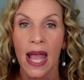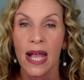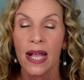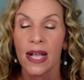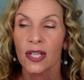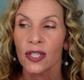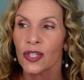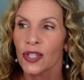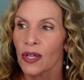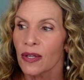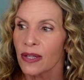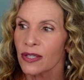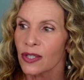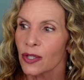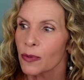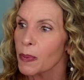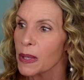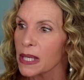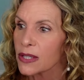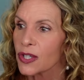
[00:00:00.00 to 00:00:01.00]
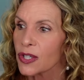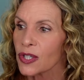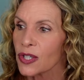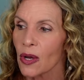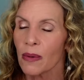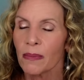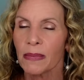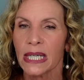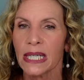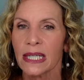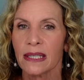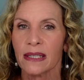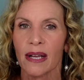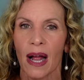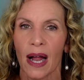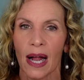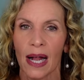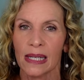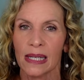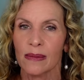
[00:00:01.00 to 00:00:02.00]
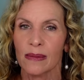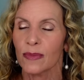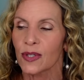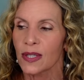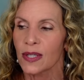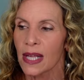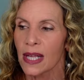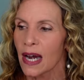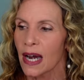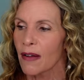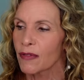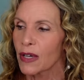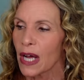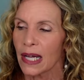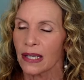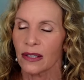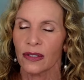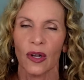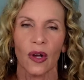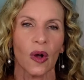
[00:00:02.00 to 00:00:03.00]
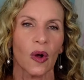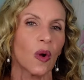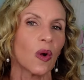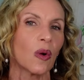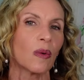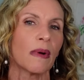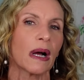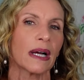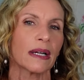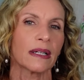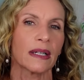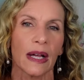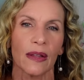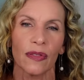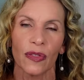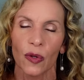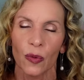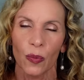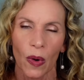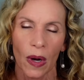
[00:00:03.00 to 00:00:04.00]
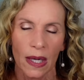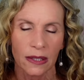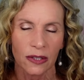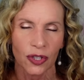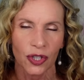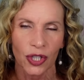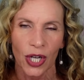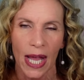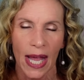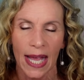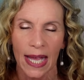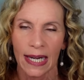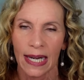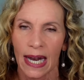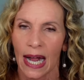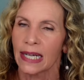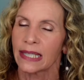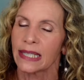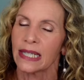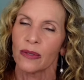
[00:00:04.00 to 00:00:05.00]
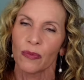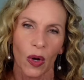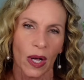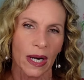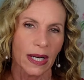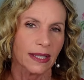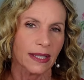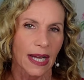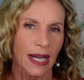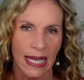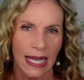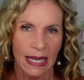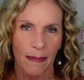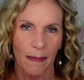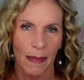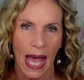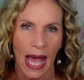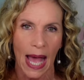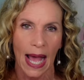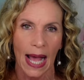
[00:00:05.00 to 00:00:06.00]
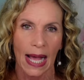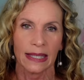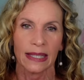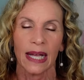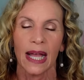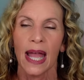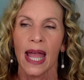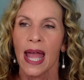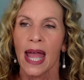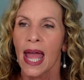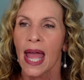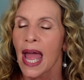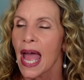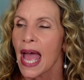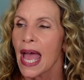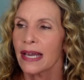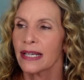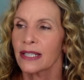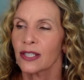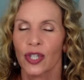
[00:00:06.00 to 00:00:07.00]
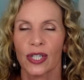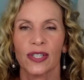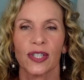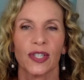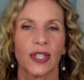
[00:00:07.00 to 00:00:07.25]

So there's been so many times that I've gotten home, gotten the wrong shade, I didn't want to take it back, and it just